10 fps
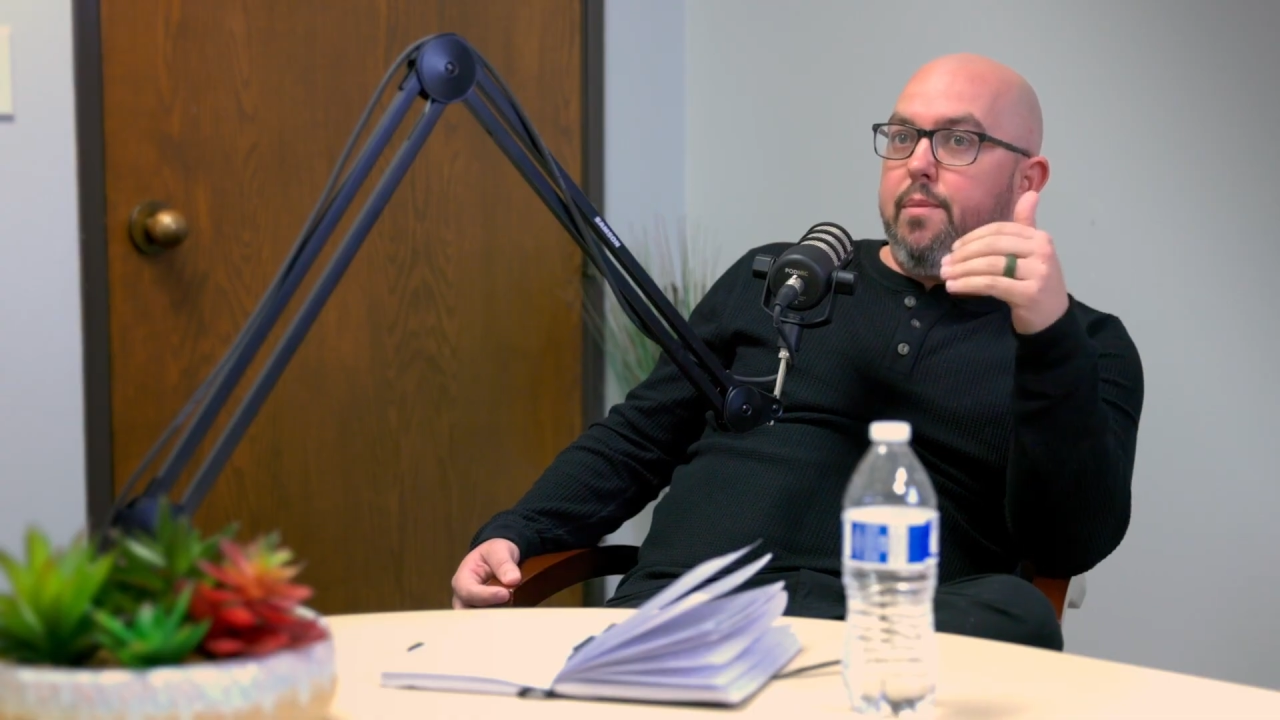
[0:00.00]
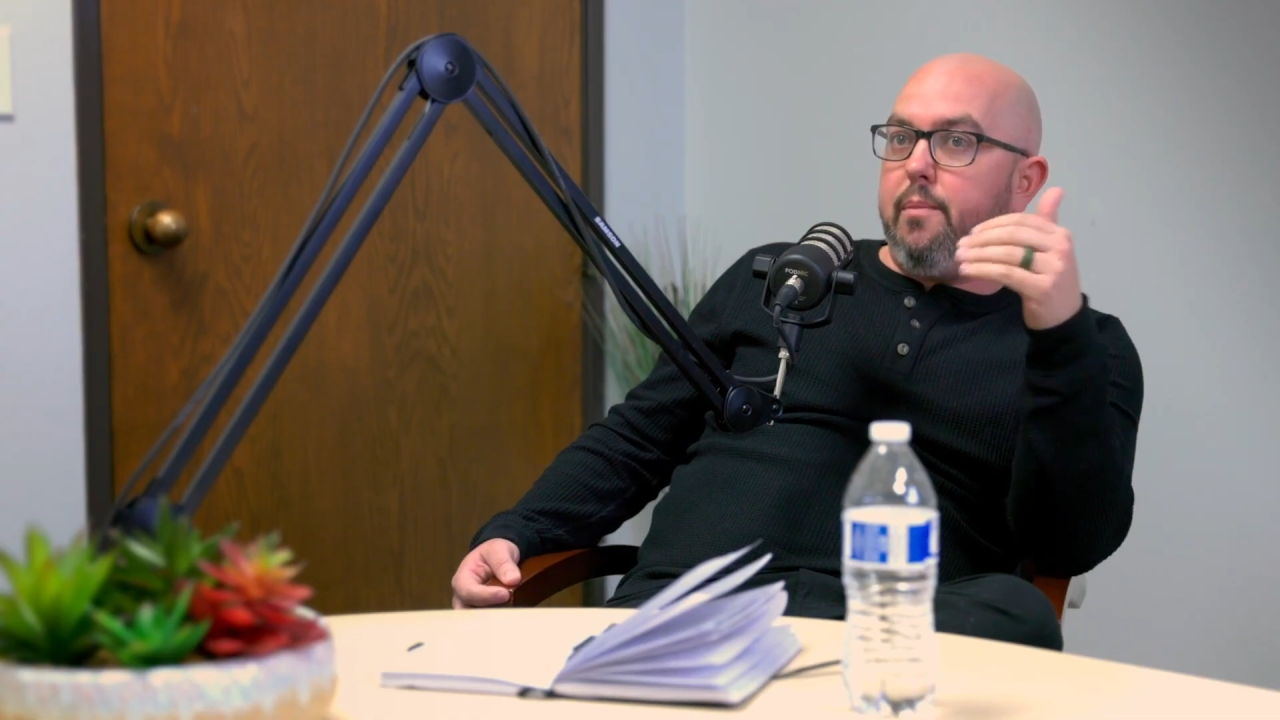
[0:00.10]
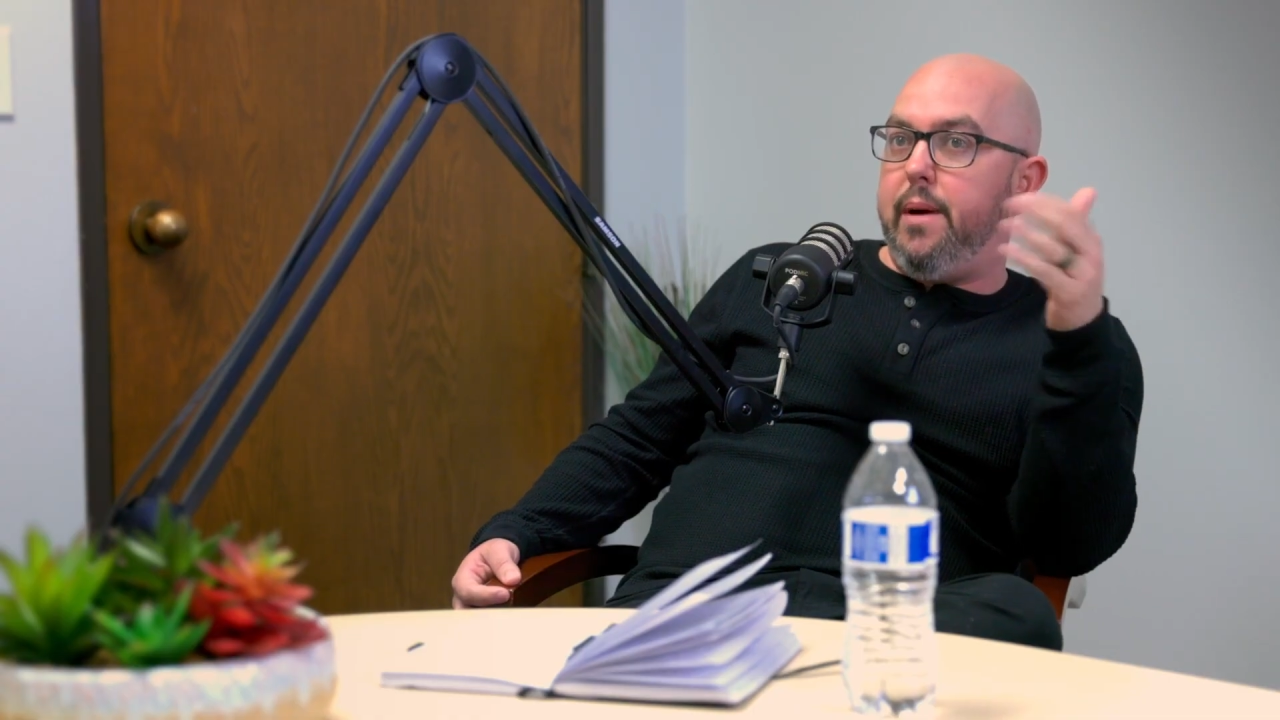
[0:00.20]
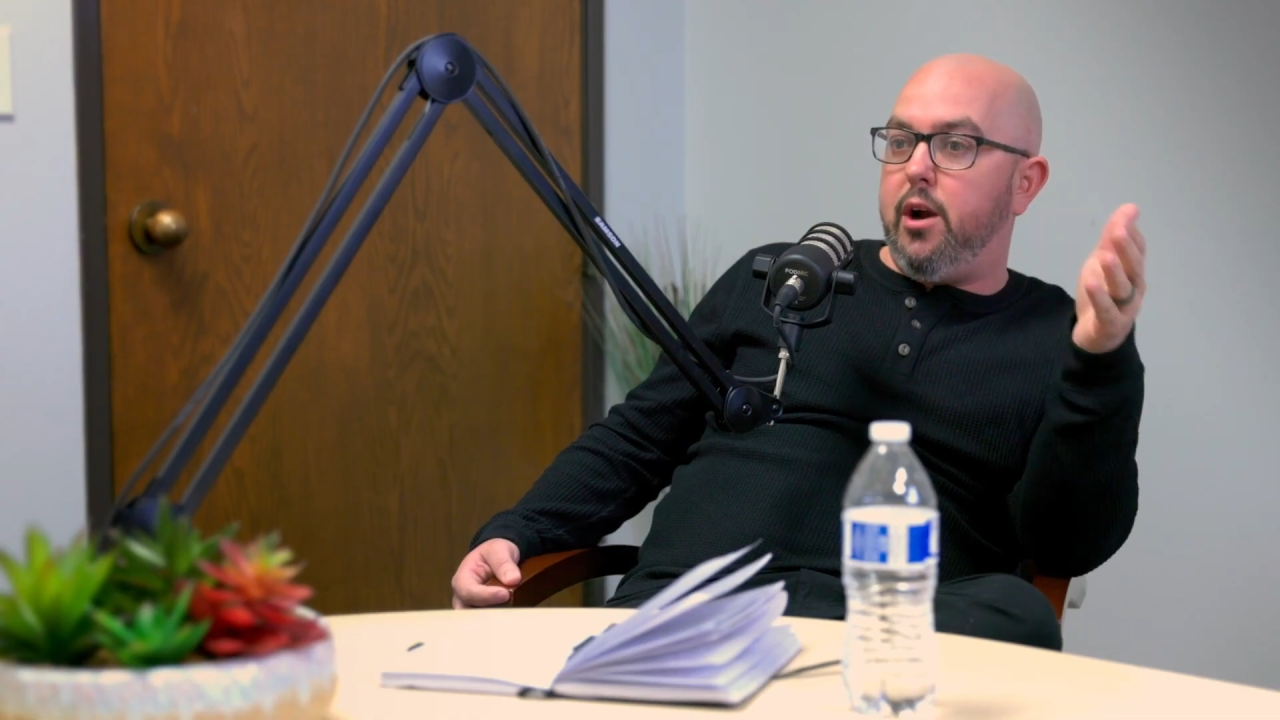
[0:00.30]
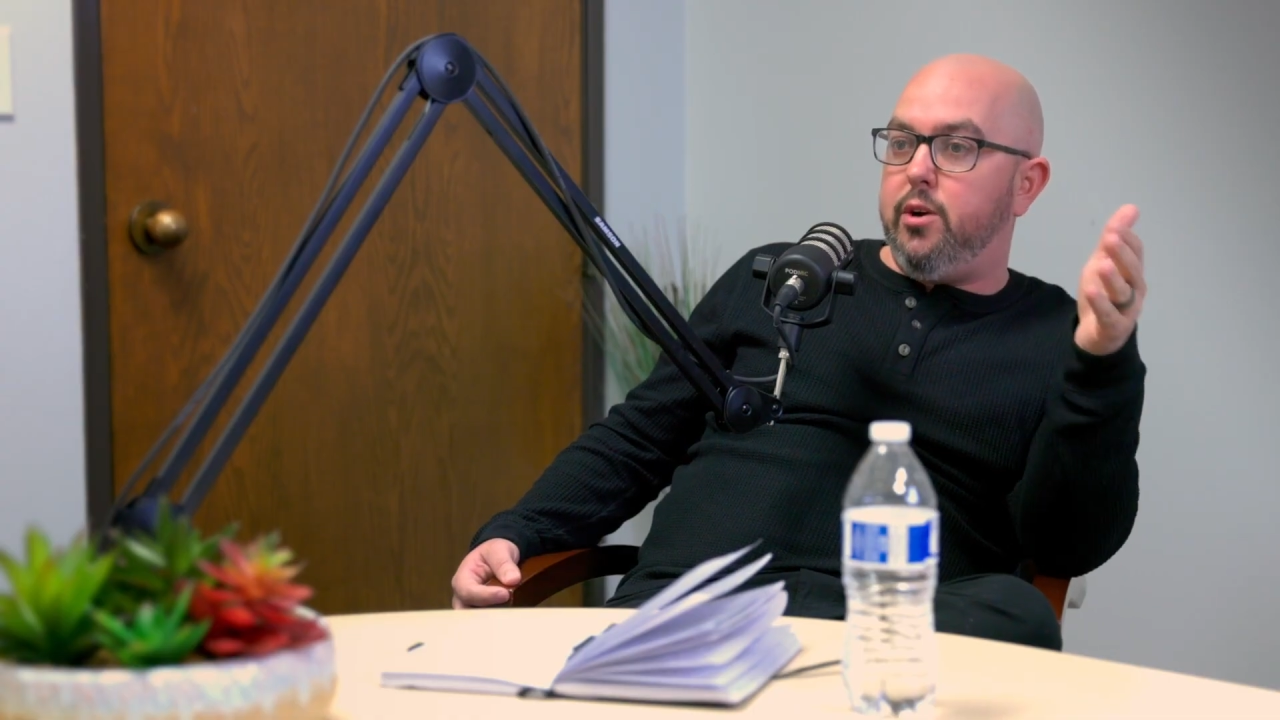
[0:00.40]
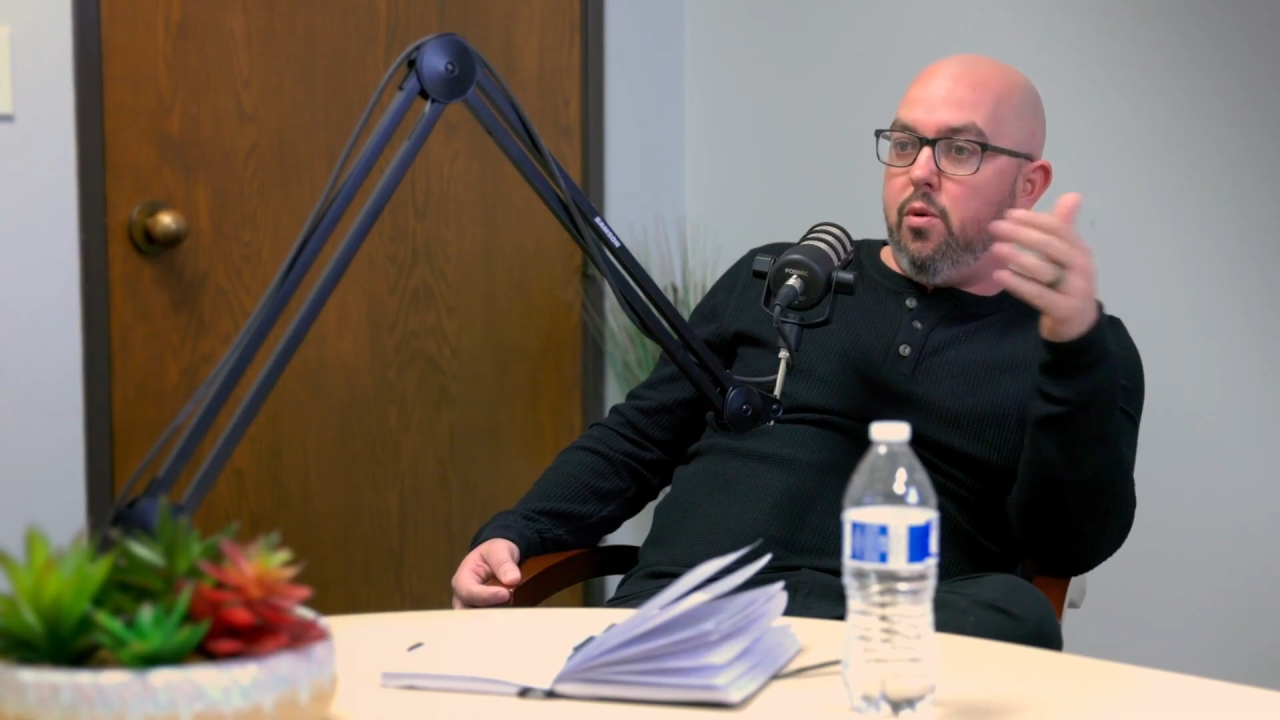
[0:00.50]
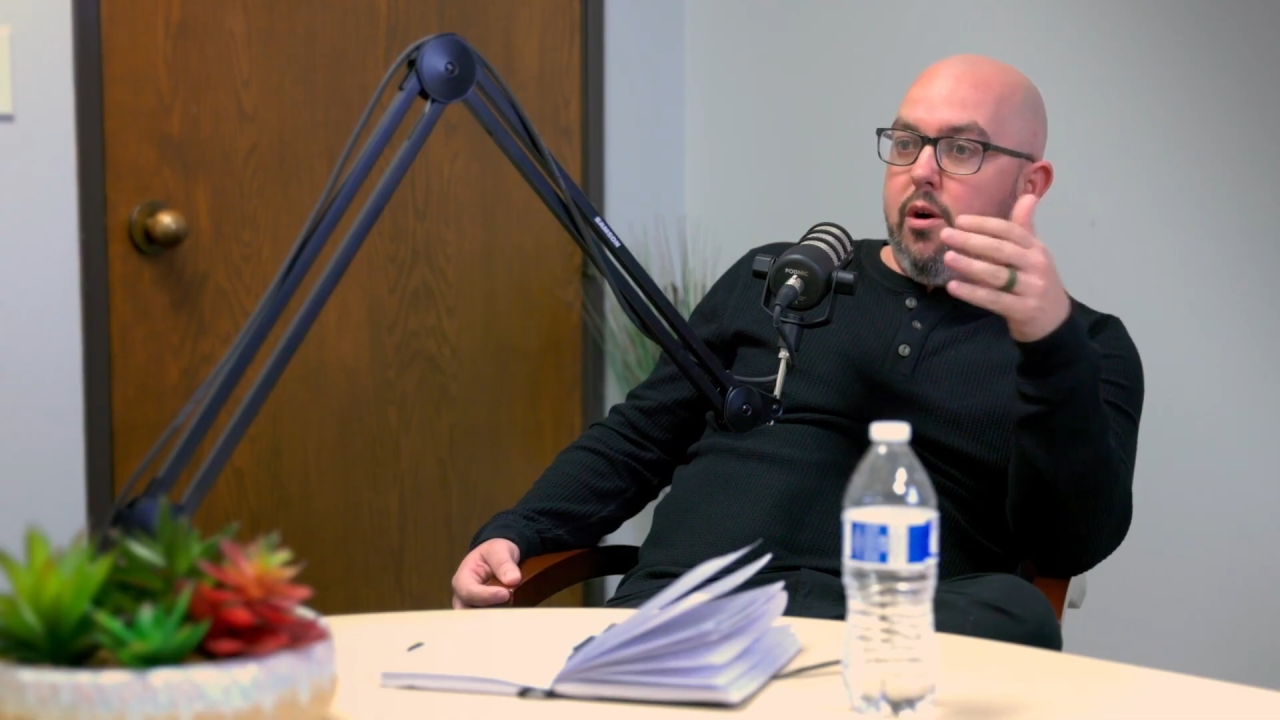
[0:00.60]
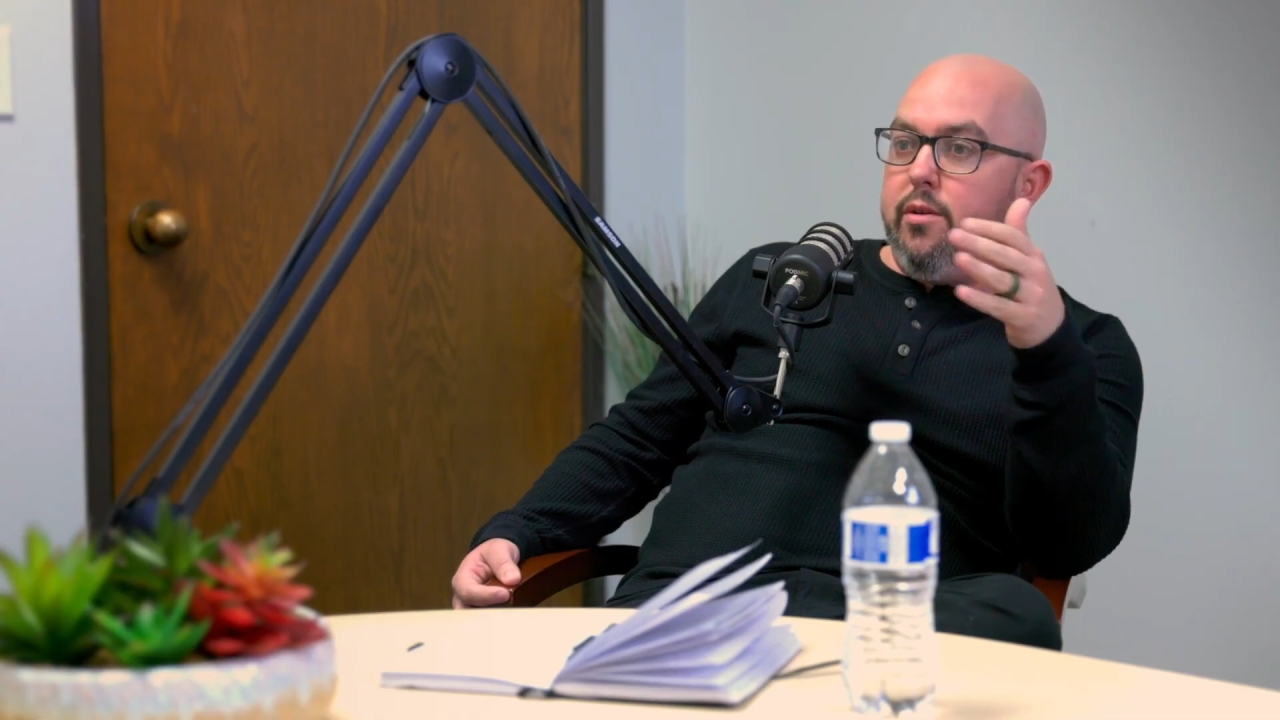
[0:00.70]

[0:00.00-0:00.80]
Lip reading: prepared you are,